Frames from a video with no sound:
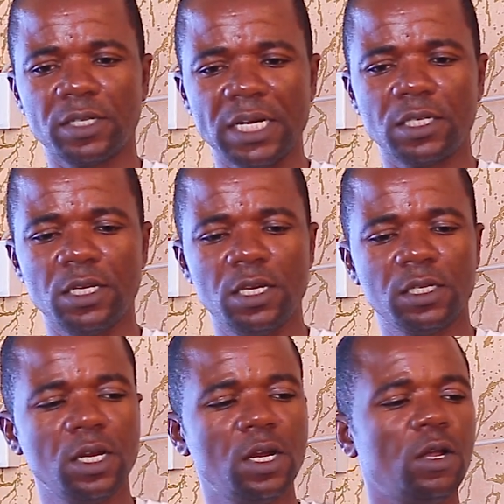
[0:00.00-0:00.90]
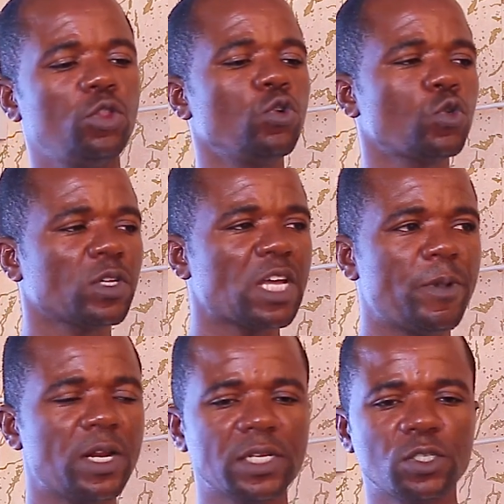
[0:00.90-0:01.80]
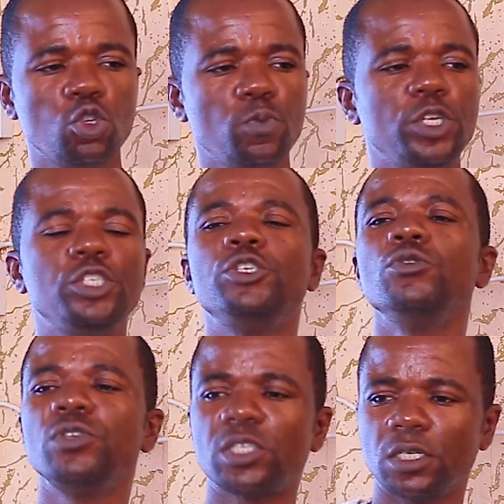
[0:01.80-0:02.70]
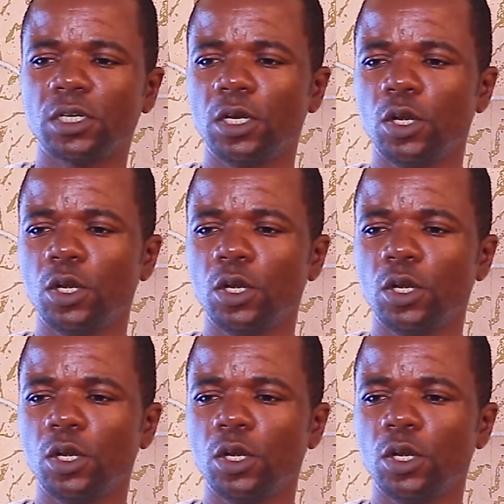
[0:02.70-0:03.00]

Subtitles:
That is, those water and mineral salt will be used